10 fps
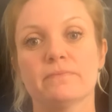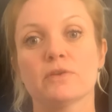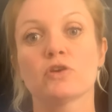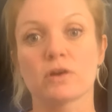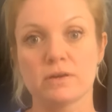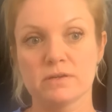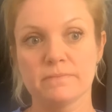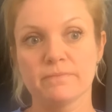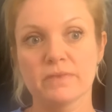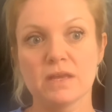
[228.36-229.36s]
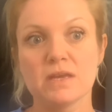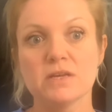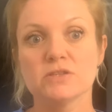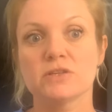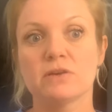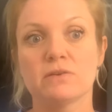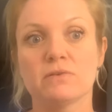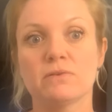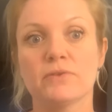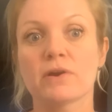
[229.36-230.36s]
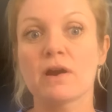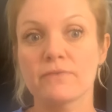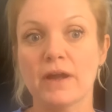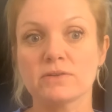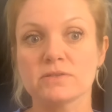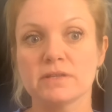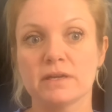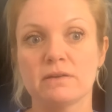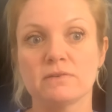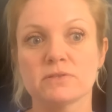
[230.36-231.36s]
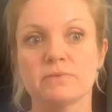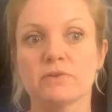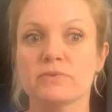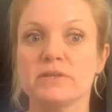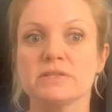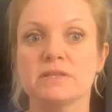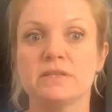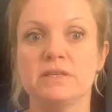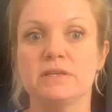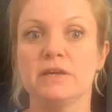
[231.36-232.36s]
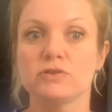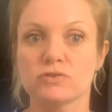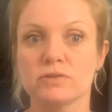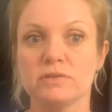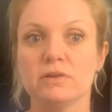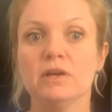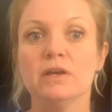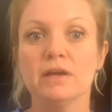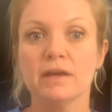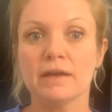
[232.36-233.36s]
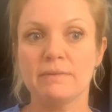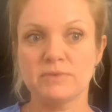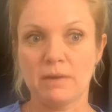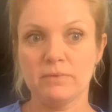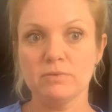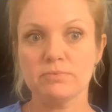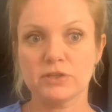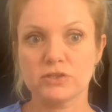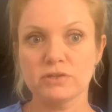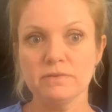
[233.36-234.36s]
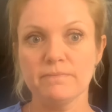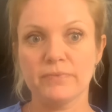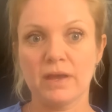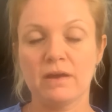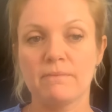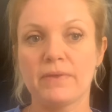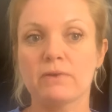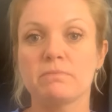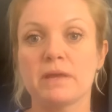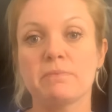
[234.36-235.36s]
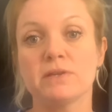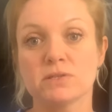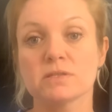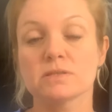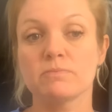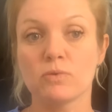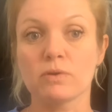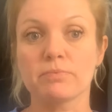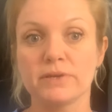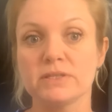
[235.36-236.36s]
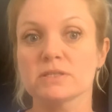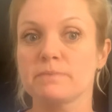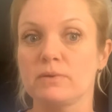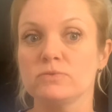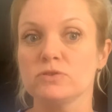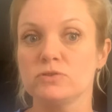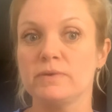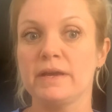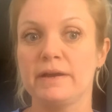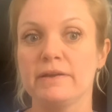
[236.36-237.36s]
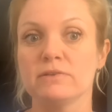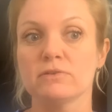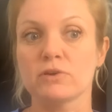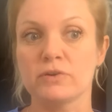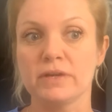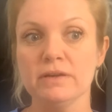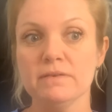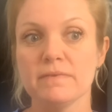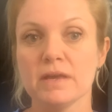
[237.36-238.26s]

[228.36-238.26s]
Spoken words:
GERD. So there are factors that can also increase the intra-abdominal pressure that could make patients more predisposed to a hiatal hernia.